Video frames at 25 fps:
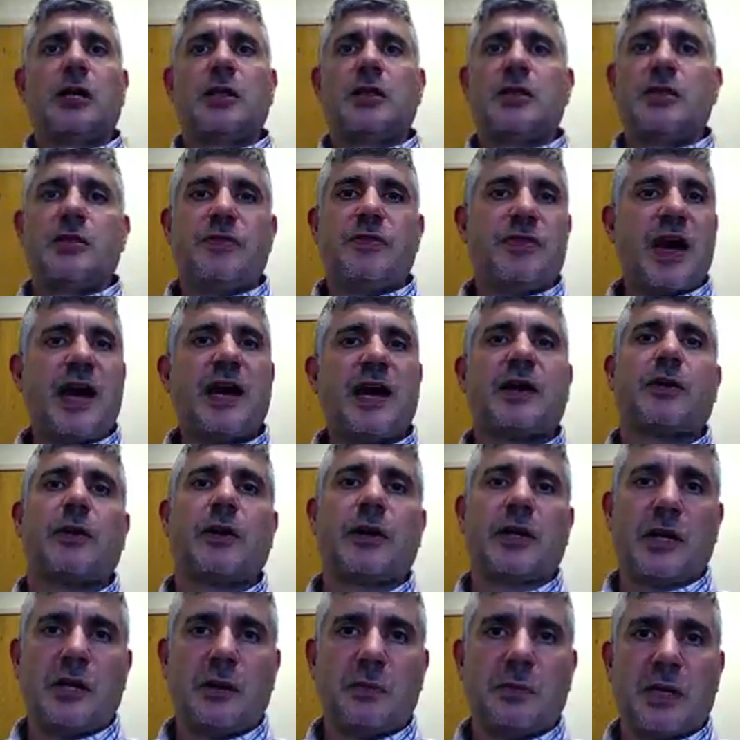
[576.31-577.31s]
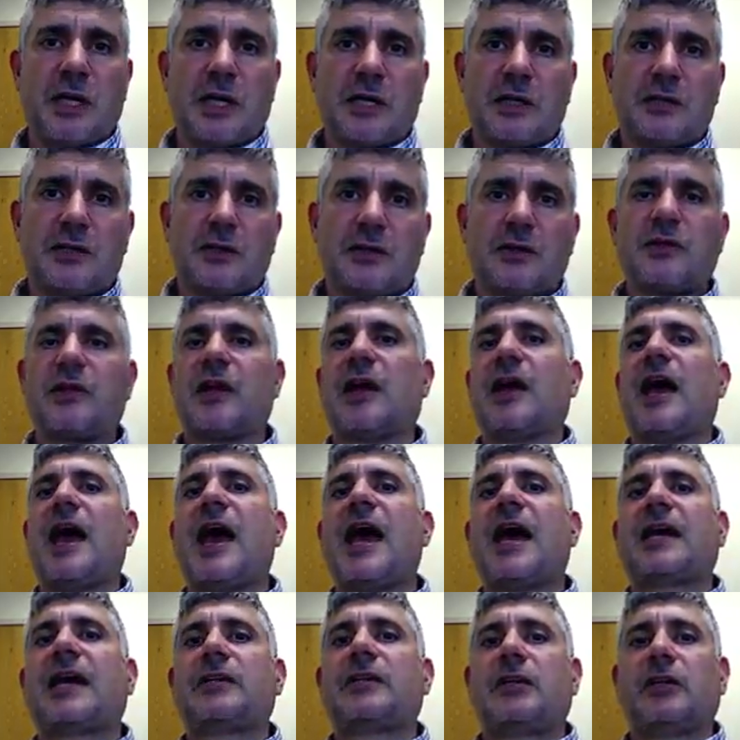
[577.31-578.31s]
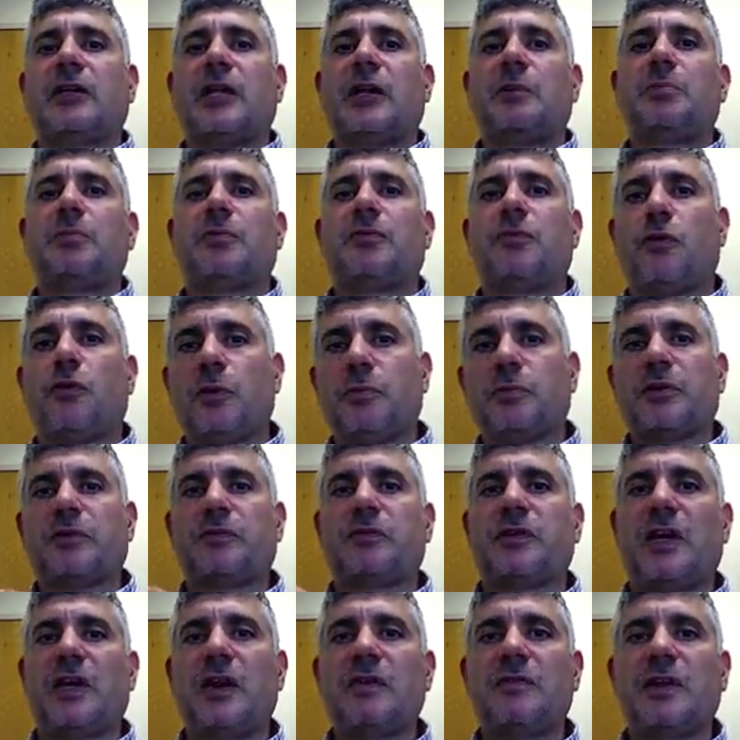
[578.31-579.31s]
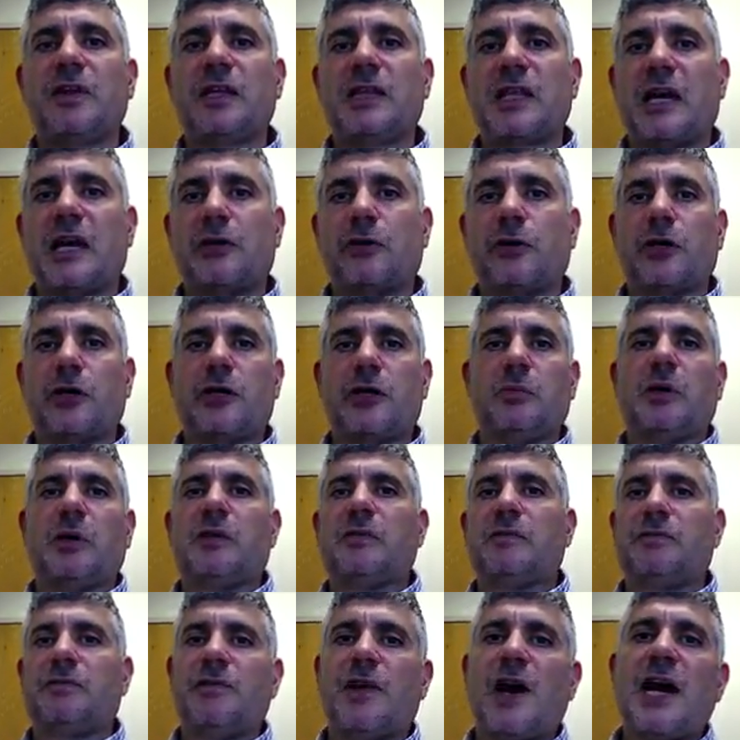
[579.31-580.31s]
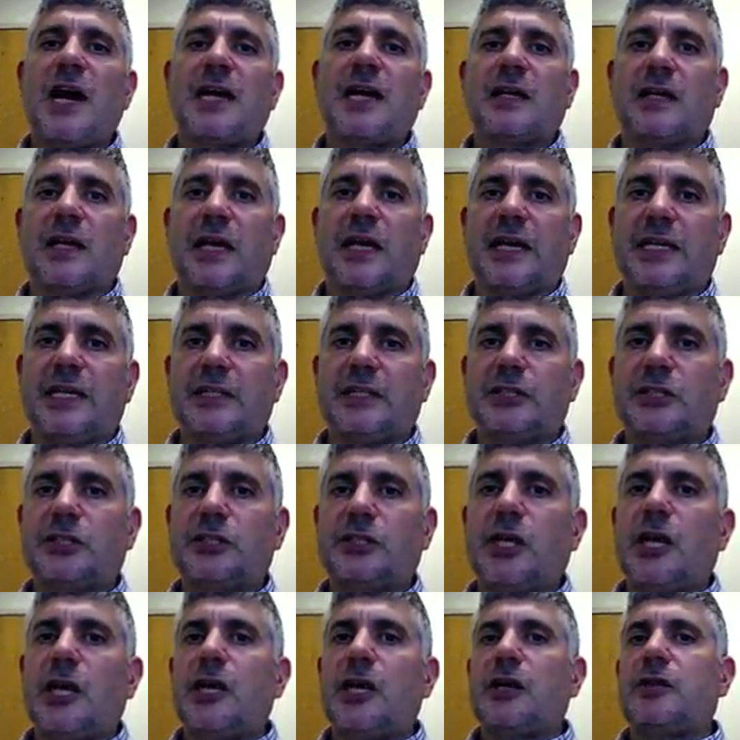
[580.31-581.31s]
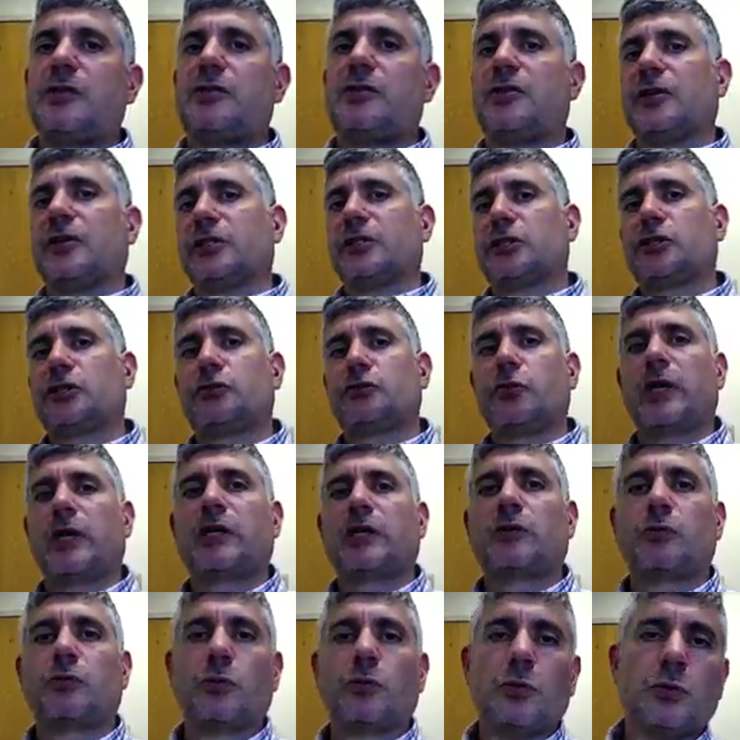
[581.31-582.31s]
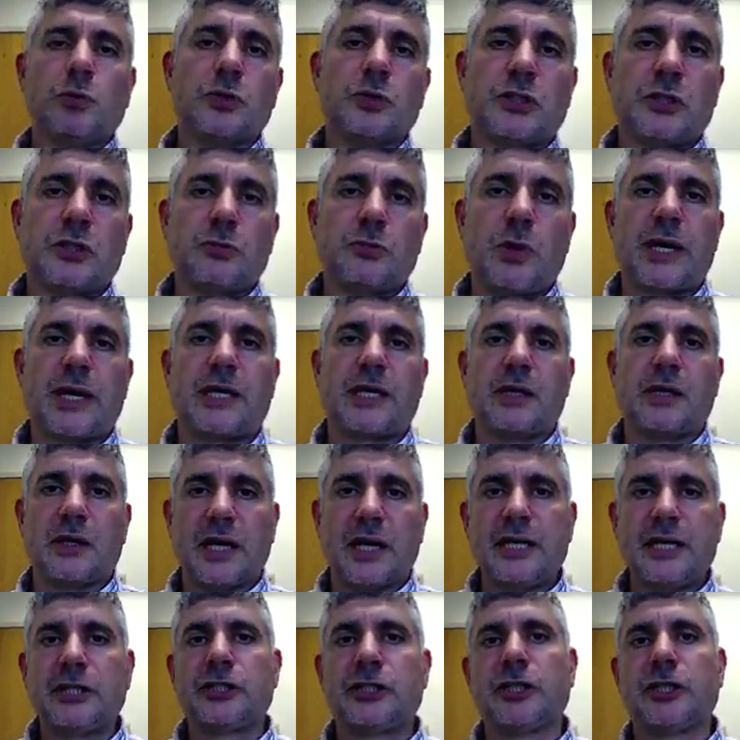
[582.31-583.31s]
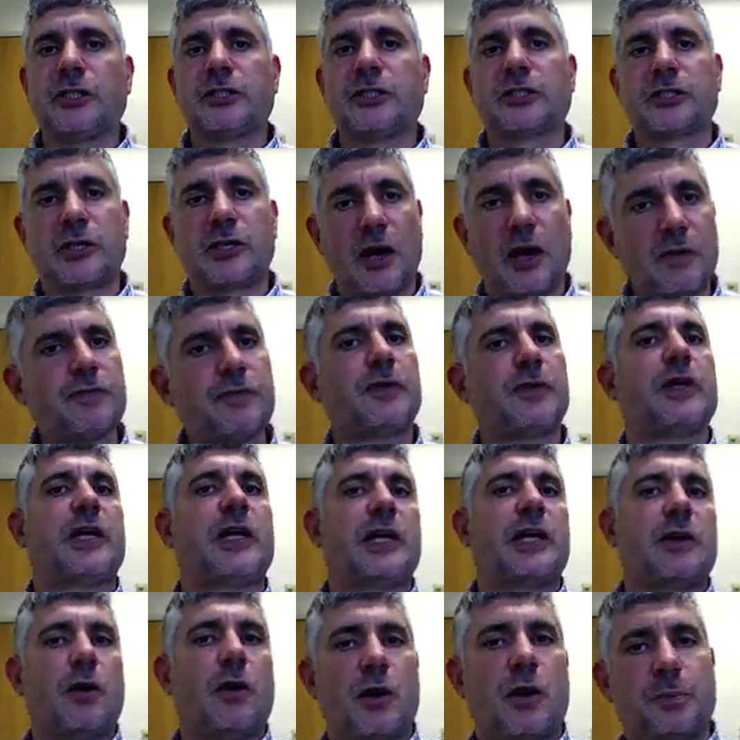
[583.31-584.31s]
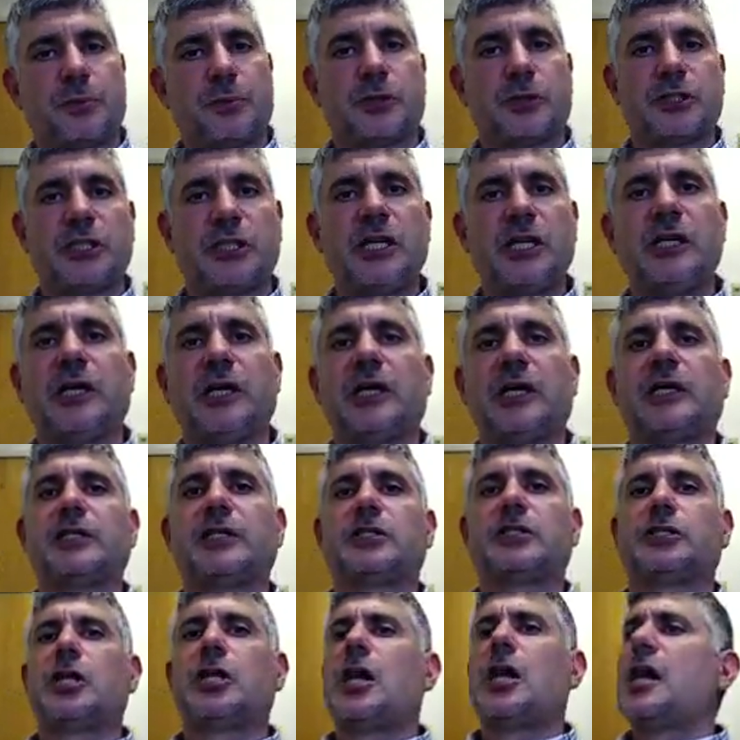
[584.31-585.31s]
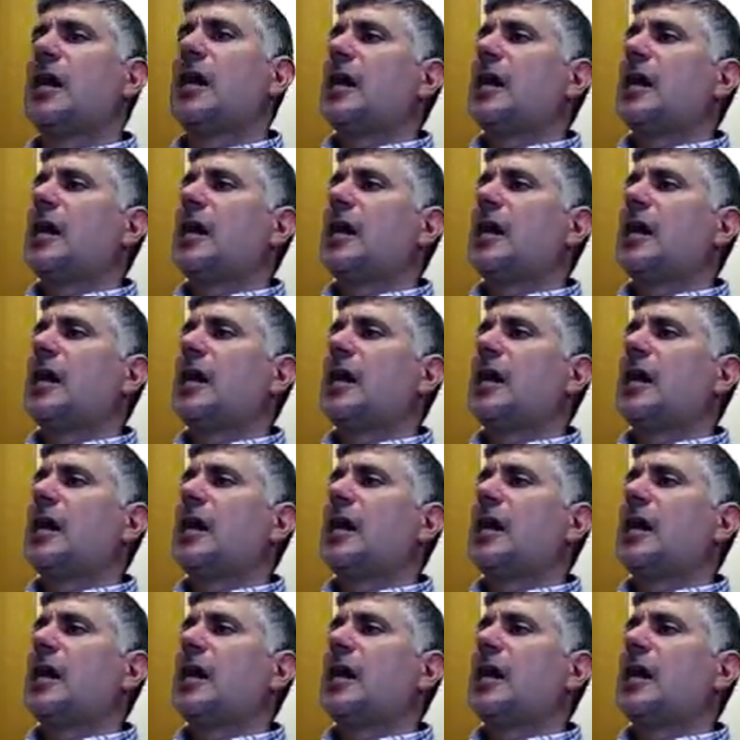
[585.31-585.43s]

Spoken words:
that argument, the act that they performed of giving that argument, violates the strict rules and regulations governing our proceedings.